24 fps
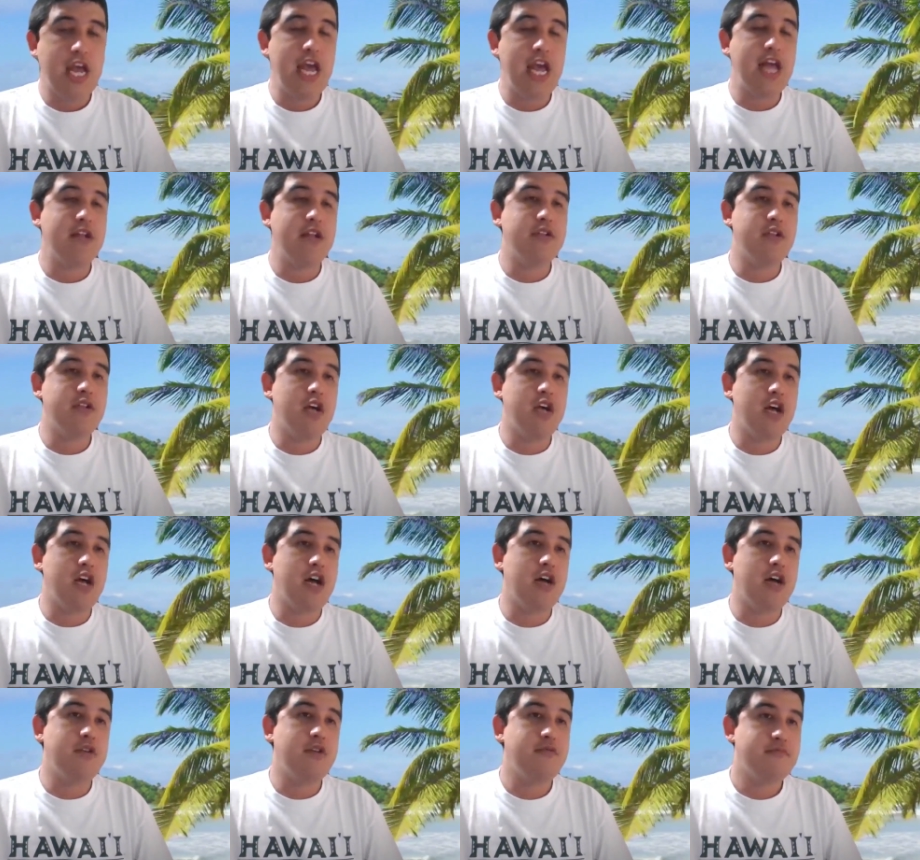And
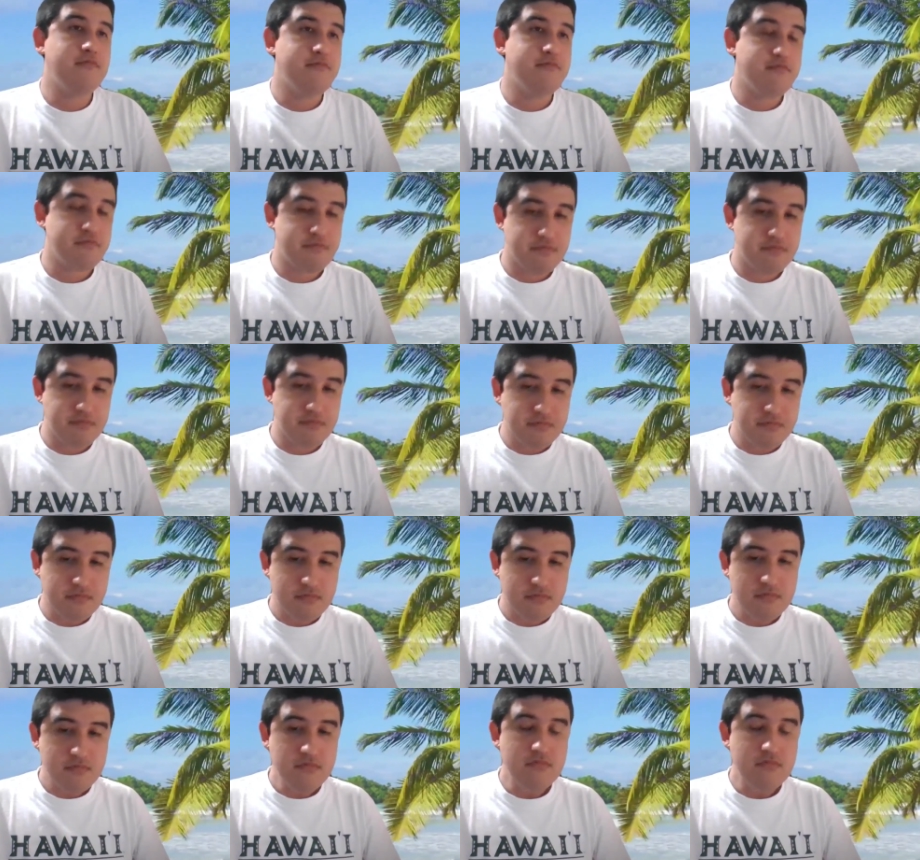I
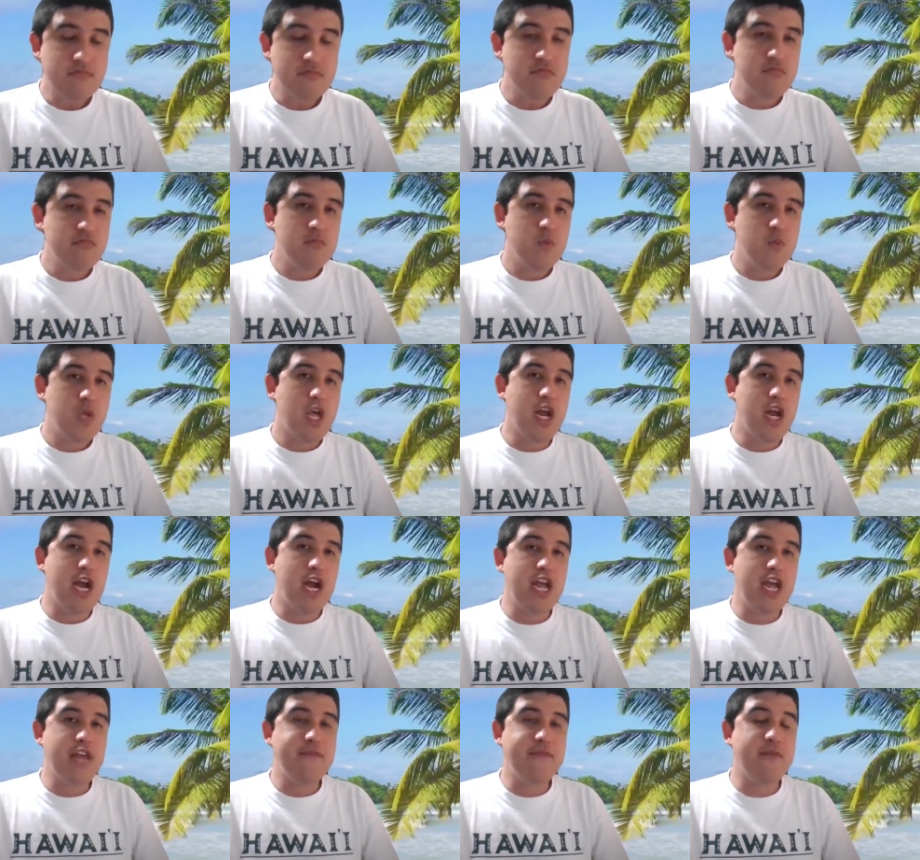
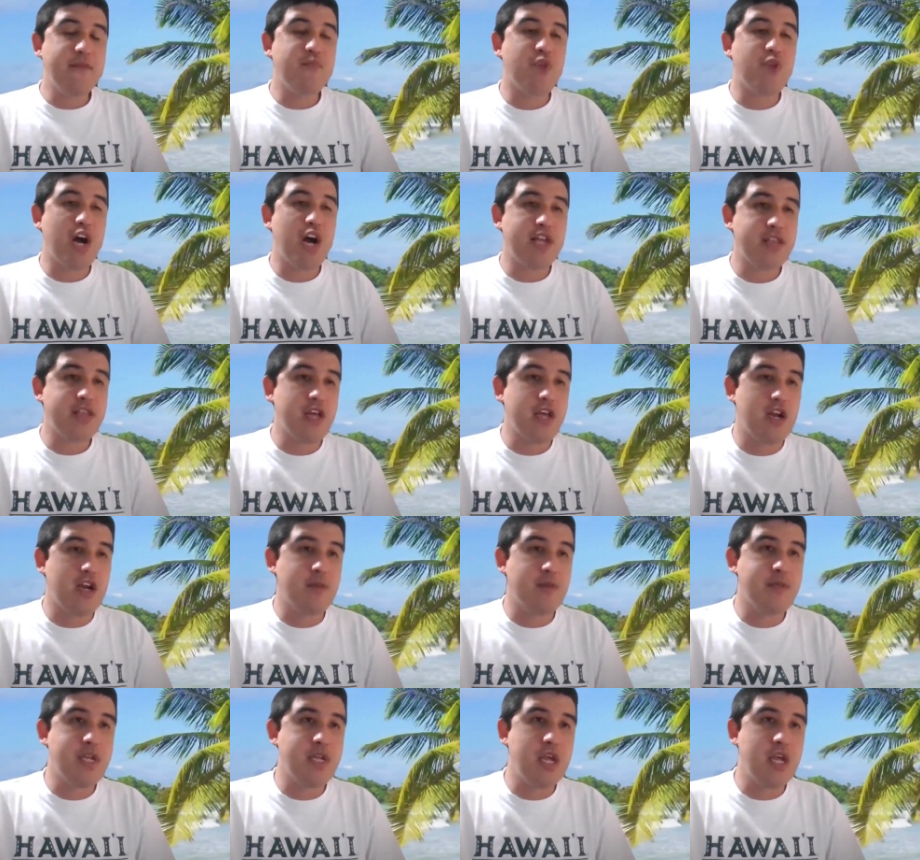even brought
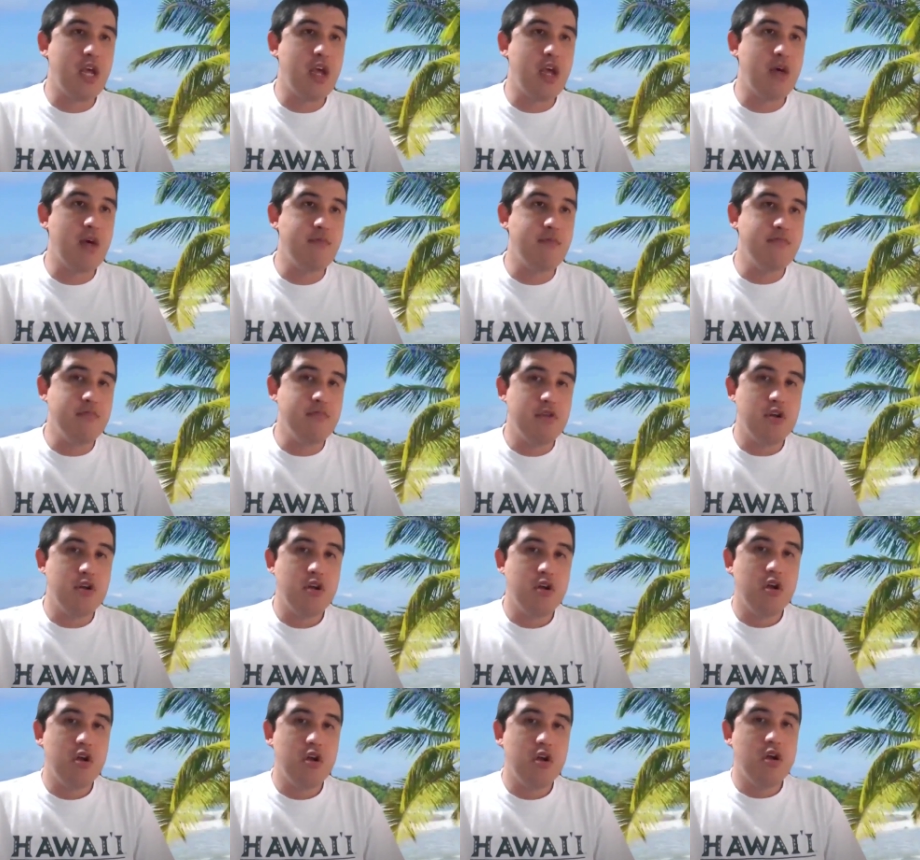that up to him
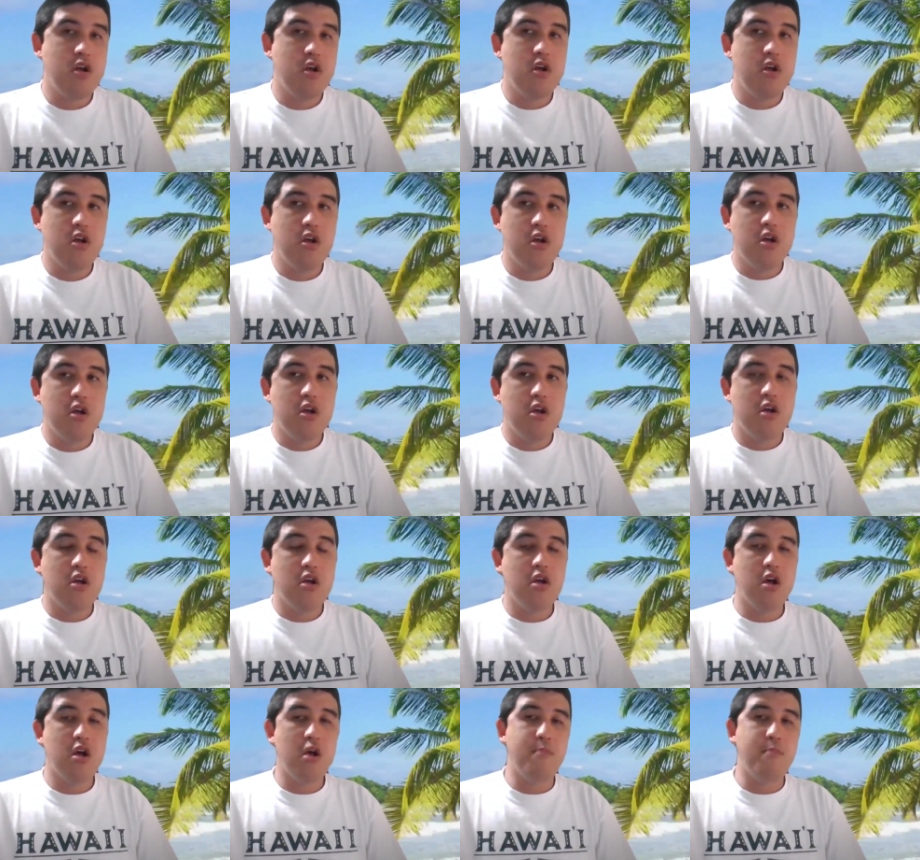
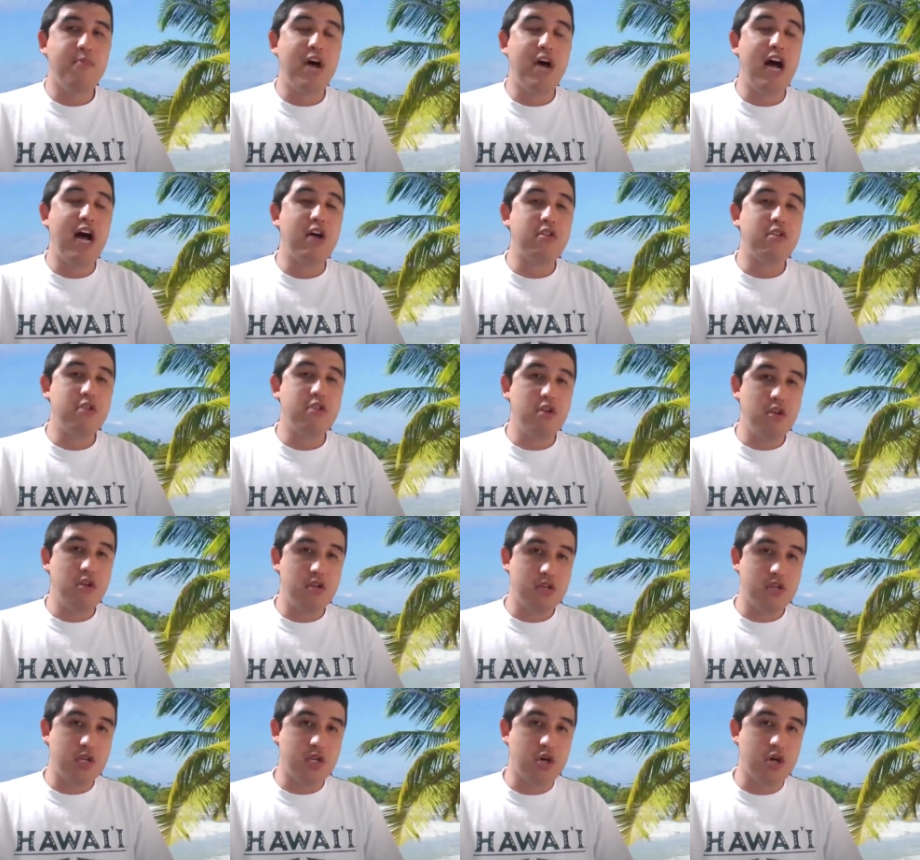
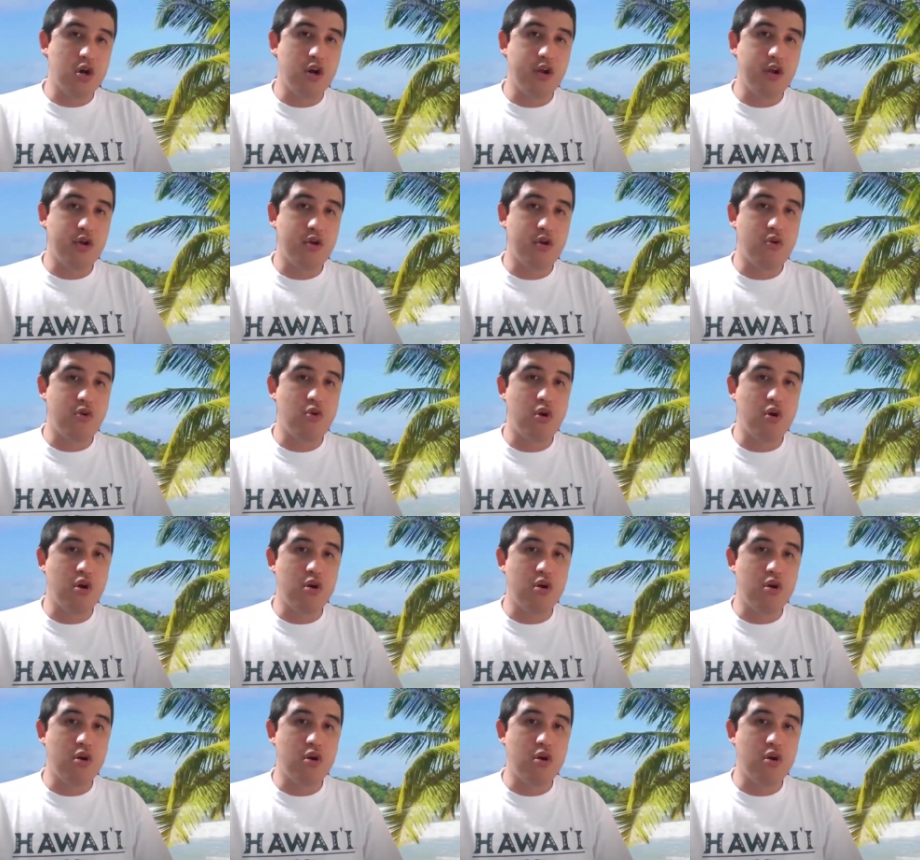about turning a